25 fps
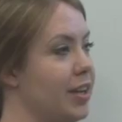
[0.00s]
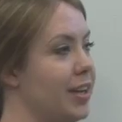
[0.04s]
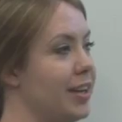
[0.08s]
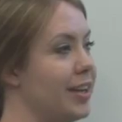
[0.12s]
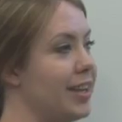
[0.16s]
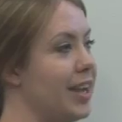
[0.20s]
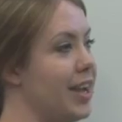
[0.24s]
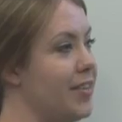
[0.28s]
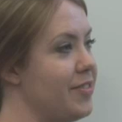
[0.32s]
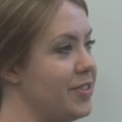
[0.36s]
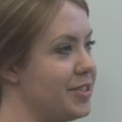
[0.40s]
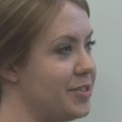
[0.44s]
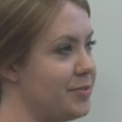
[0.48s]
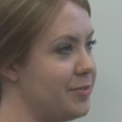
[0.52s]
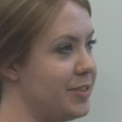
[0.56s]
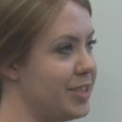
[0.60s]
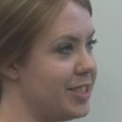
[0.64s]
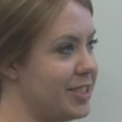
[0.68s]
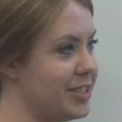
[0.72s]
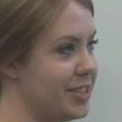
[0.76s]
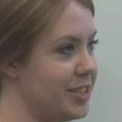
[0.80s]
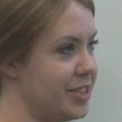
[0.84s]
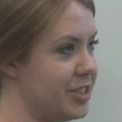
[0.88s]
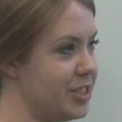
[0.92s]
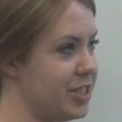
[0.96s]
And can this
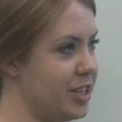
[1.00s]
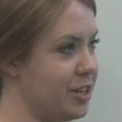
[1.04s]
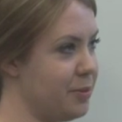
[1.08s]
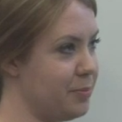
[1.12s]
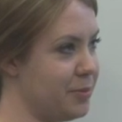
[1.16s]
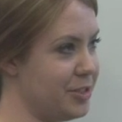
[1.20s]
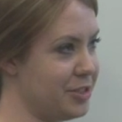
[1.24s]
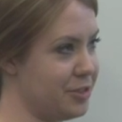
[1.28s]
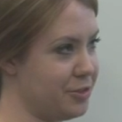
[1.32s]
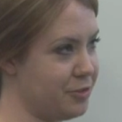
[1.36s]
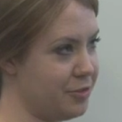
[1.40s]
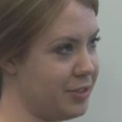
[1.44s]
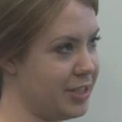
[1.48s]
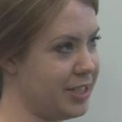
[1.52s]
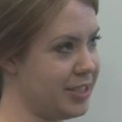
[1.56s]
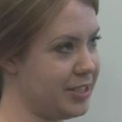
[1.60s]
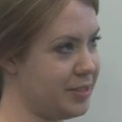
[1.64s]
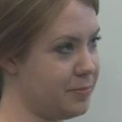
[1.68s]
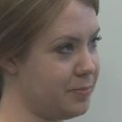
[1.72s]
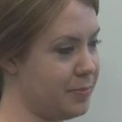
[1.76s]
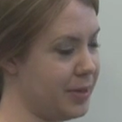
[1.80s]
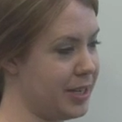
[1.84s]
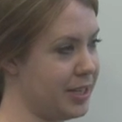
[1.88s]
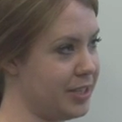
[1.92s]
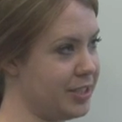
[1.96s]
research help us treat
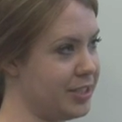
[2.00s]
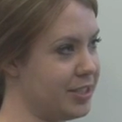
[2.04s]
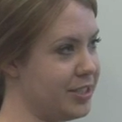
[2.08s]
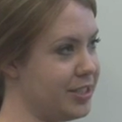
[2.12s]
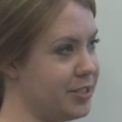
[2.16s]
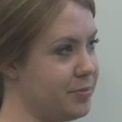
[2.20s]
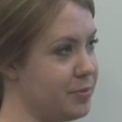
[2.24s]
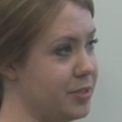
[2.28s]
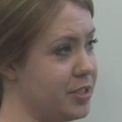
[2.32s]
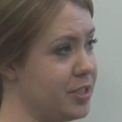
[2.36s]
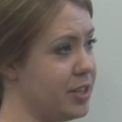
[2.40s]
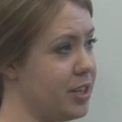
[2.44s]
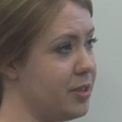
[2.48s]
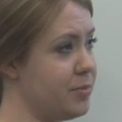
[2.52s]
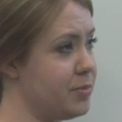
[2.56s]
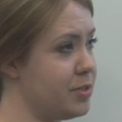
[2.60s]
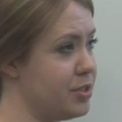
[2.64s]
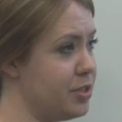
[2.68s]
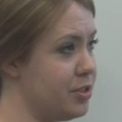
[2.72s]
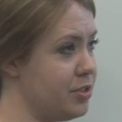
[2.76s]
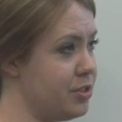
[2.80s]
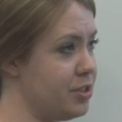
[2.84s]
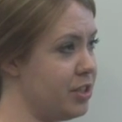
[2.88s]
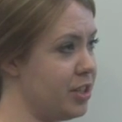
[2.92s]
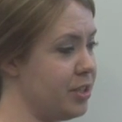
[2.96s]
patients with type
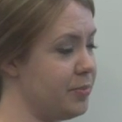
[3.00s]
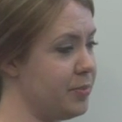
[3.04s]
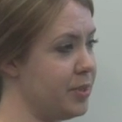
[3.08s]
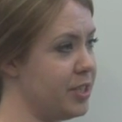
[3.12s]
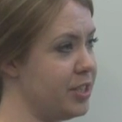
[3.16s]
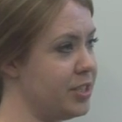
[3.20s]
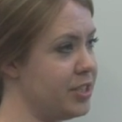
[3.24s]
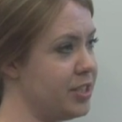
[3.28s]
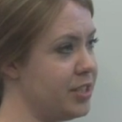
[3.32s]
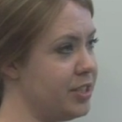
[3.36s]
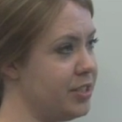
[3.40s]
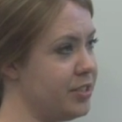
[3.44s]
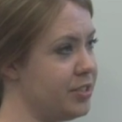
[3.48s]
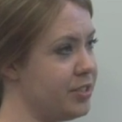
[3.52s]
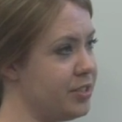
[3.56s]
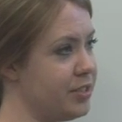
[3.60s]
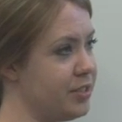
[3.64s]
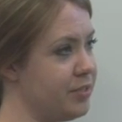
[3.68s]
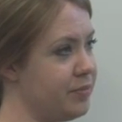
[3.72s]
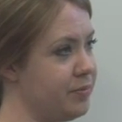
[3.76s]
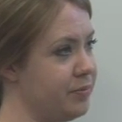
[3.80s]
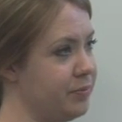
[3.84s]
two diabetes?